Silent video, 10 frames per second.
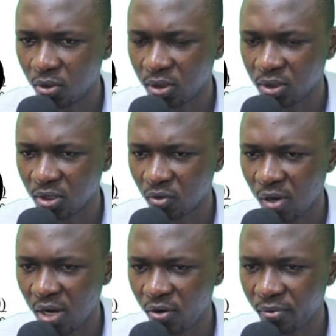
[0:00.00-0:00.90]
is
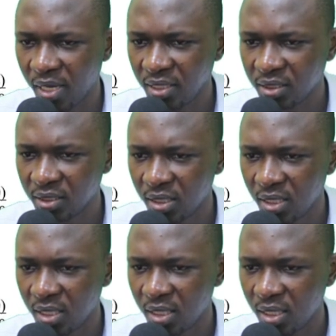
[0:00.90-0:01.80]
required of us.
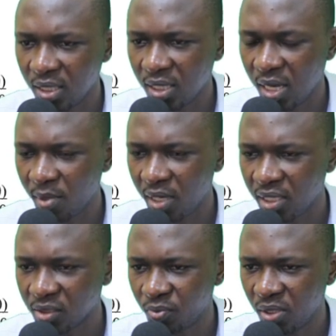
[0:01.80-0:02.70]
Income and
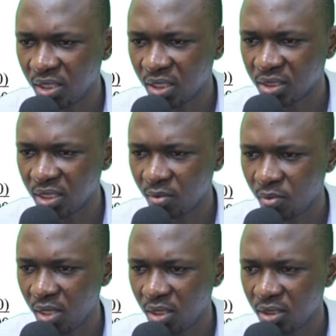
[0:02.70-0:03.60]
expenditure
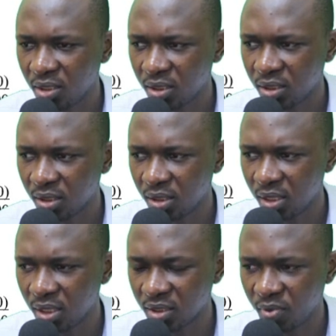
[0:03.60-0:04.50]
statement
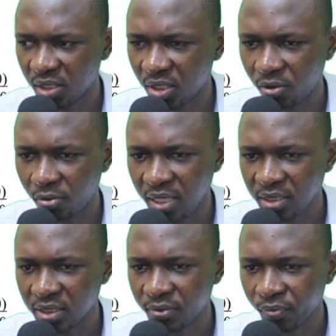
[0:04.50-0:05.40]
expected of
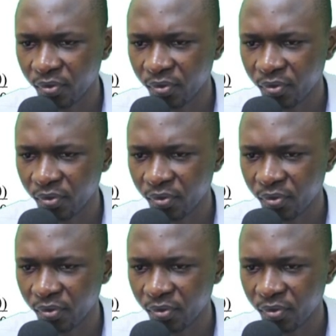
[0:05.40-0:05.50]
us,